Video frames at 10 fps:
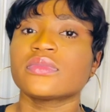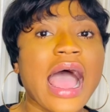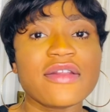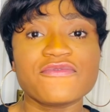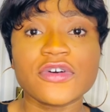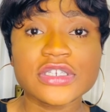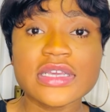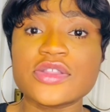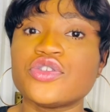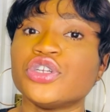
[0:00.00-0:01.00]
And for
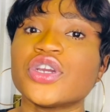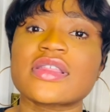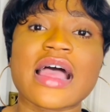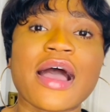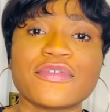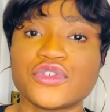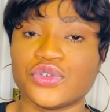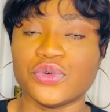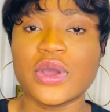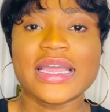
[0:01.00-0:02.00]
this, you just have
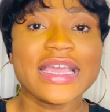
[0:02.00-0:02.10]
to